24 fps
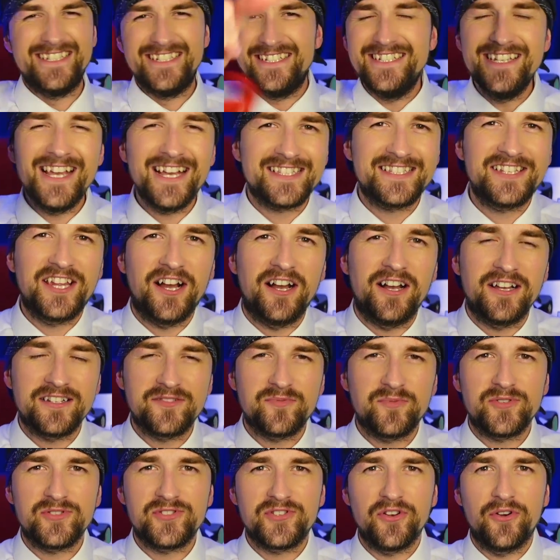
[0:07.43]
Yes,
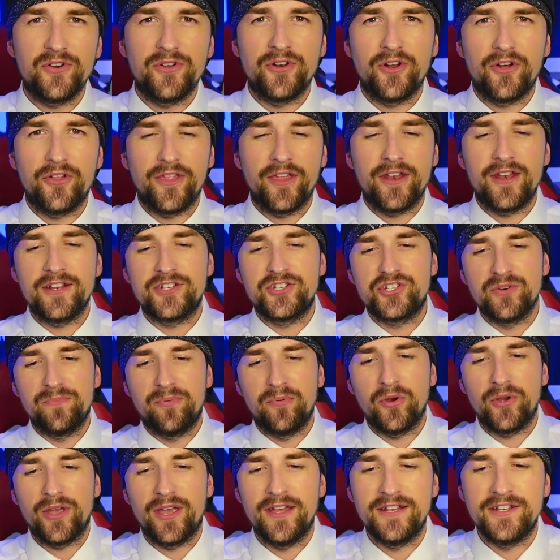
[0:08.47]
guys, what's going on then? It's your
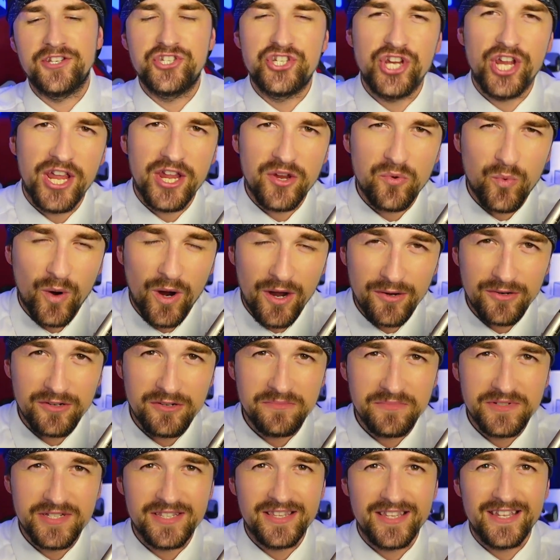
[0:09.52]
boy NJ.
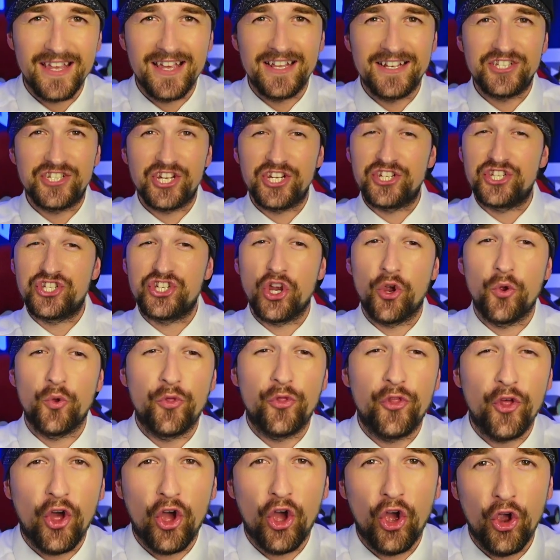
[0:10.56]
Welcome to the NJ Show,
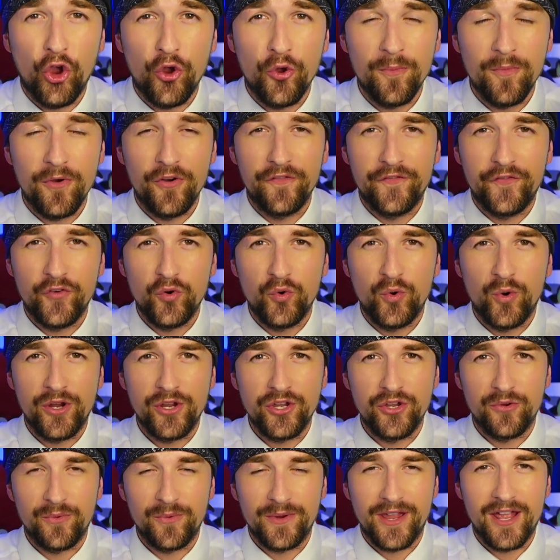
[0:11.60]
the home of all
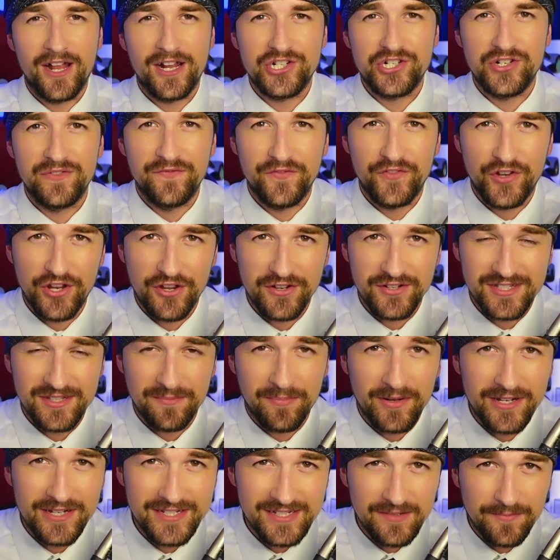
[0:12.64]
your reaction videos, the
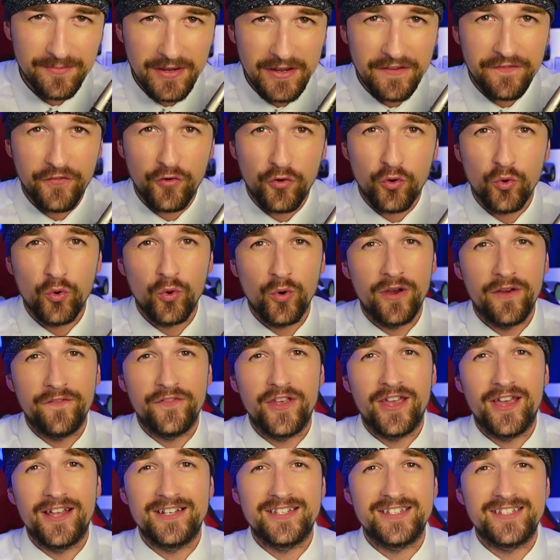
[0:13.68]
place to be for all of
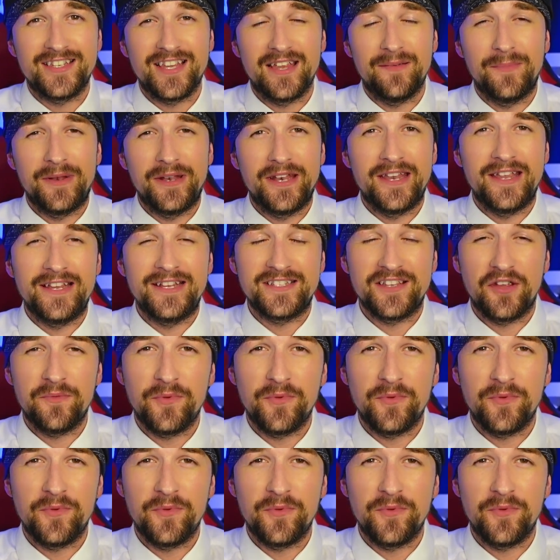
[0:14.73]
your entertainment needs.